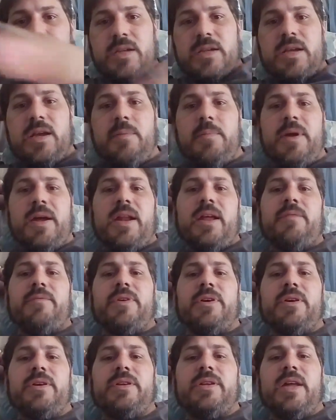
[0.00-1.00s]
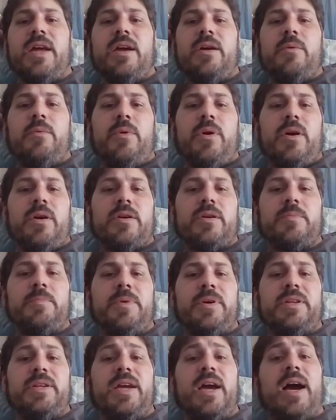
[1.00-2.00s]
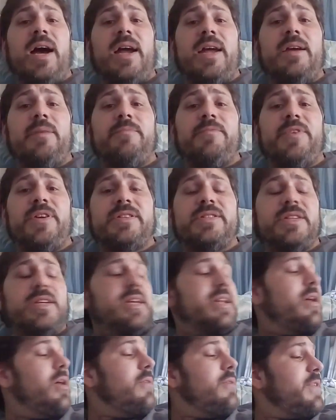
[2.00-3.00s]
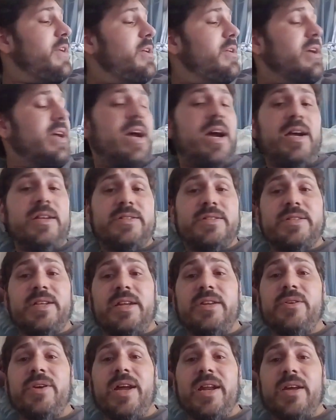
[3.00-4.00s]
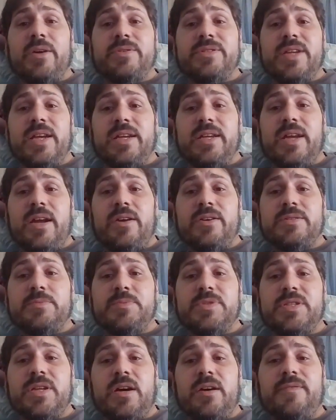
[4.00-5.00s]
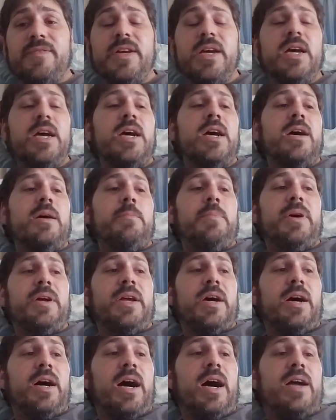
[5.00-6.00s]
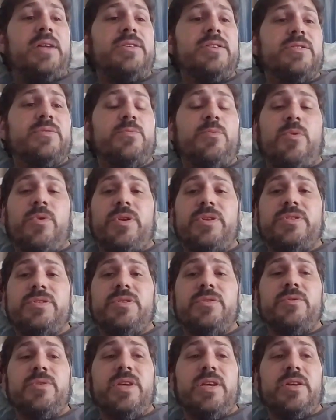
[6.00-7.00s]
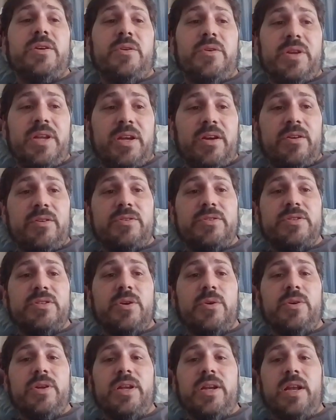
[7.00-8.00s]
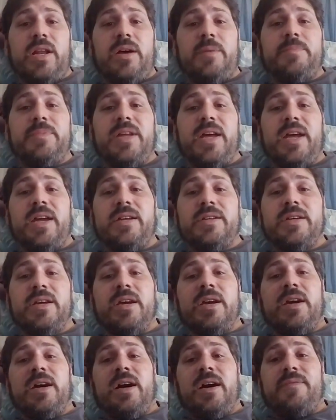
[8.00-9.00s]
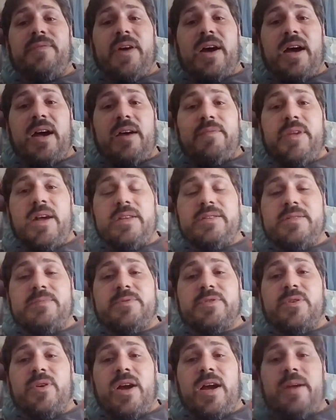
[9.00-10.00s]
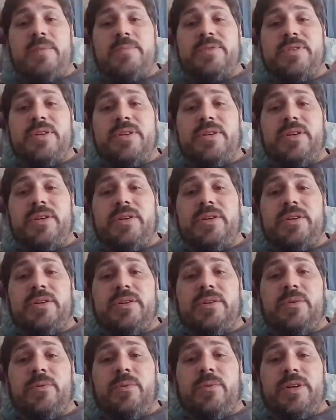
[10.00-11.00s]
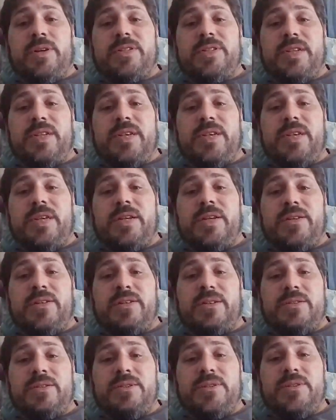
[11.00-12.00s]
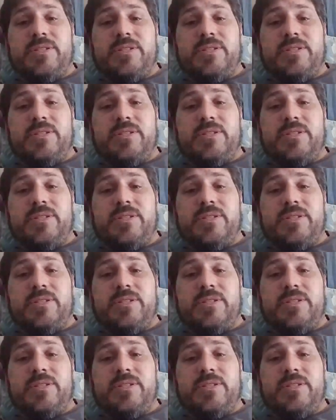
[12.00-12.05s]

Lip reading: yeah, man, have a good day at work. But yeah, I am fixing to get off of here, guys, because I do got to go take care of some stuff. But I just wanted to get on here and show a little update. If I have not subscribed to you, once again, as soon